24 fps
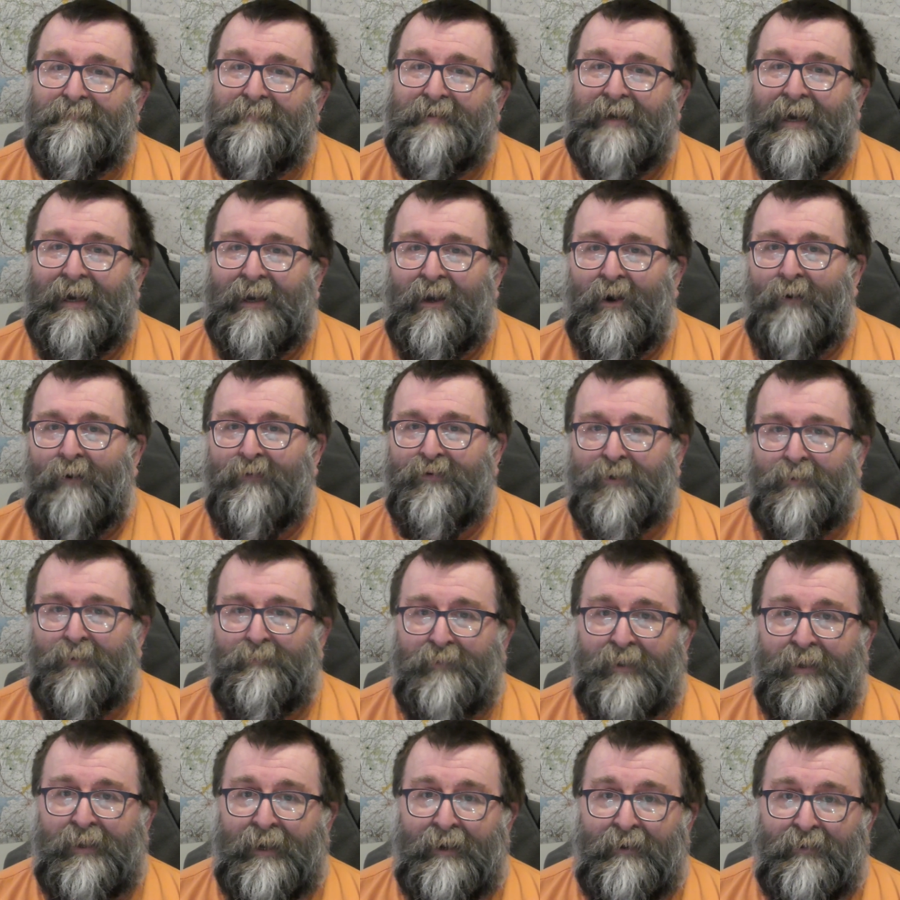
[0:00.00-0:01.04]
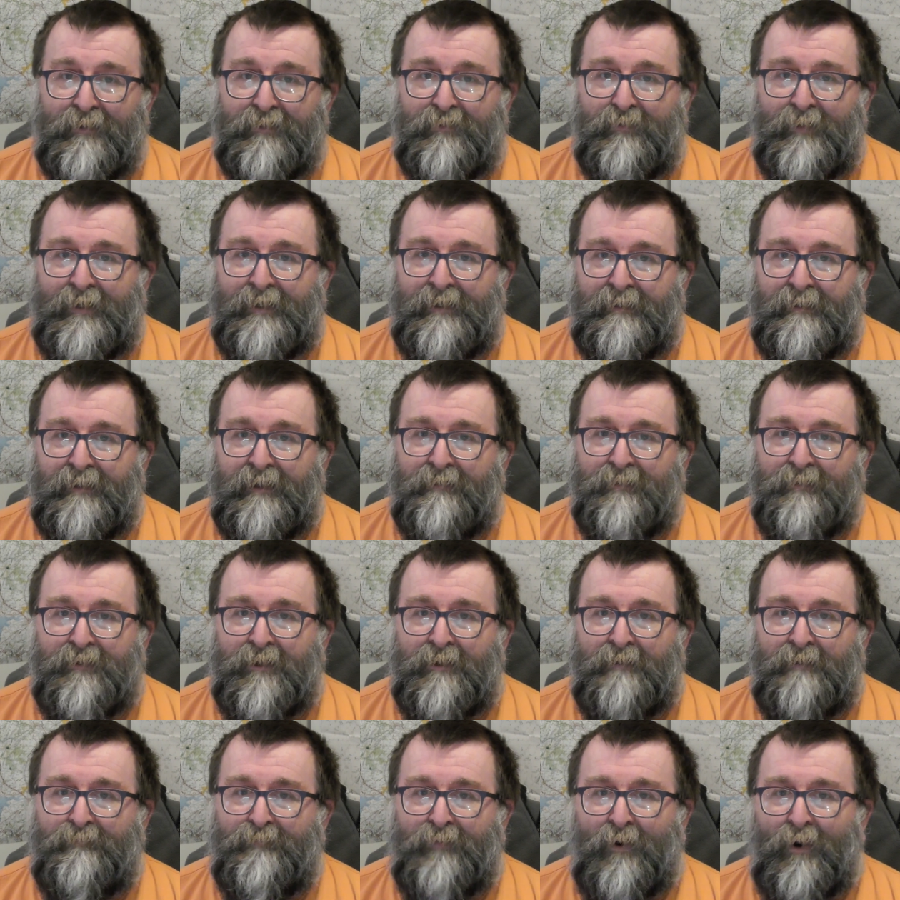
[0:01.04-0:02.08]
kick off something else when
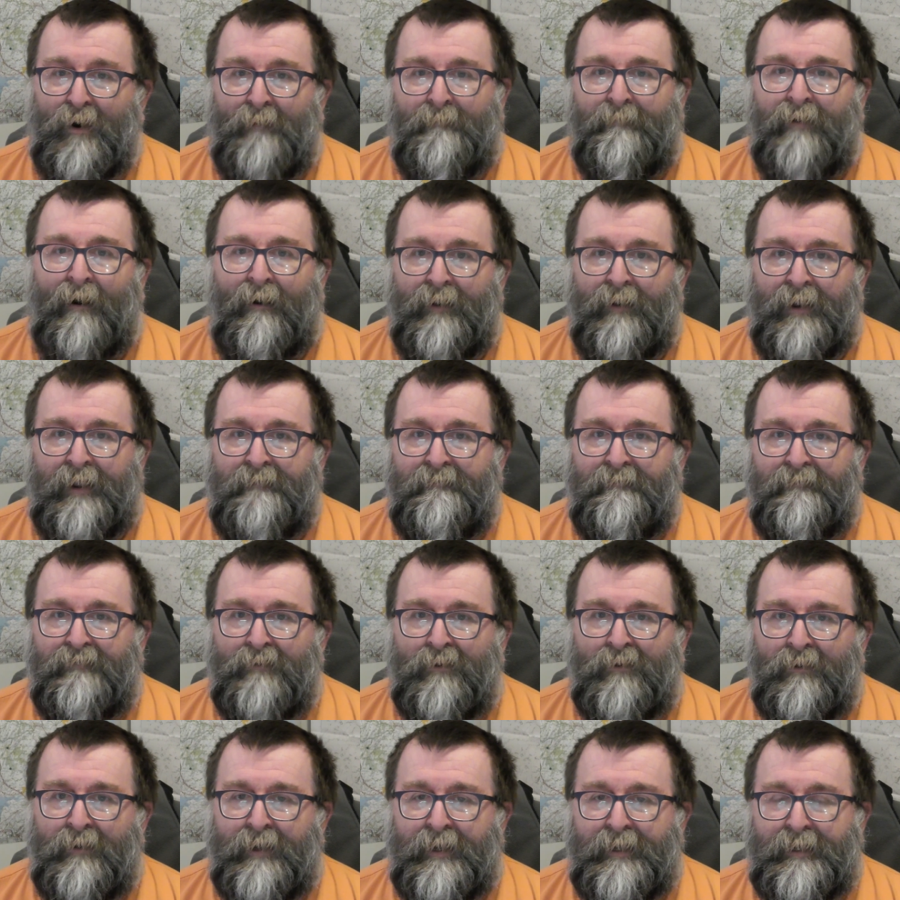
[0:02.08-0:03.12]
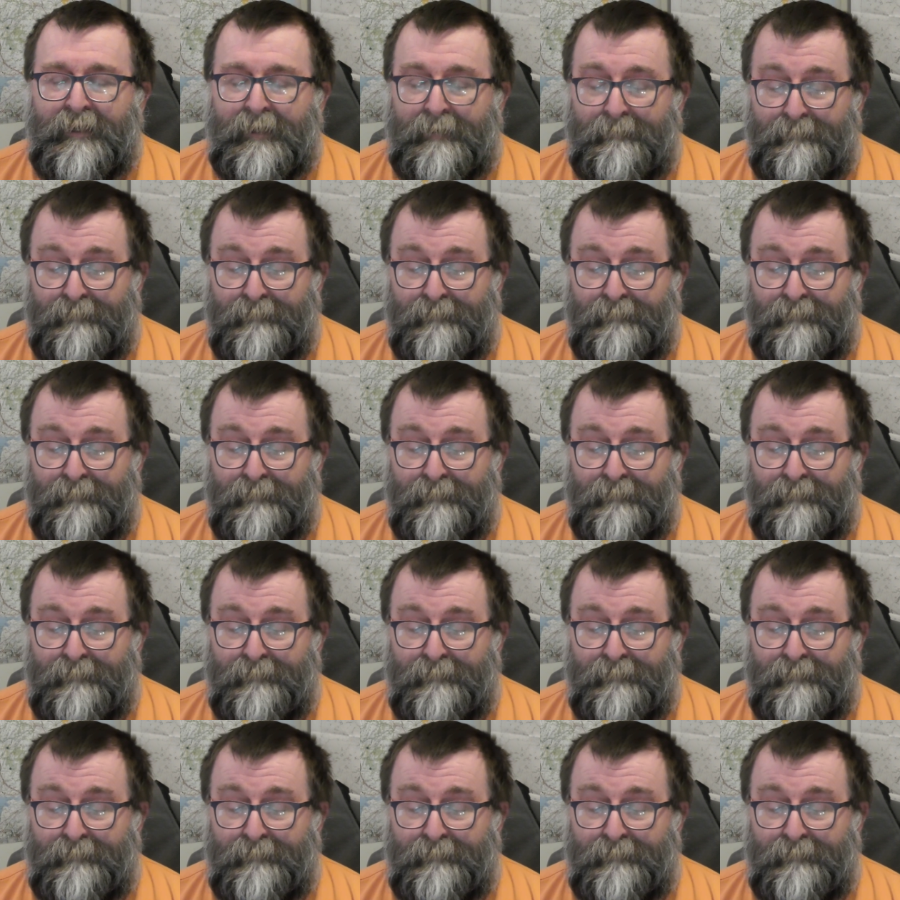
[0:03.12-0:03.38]
YouTube put a bottom in for it.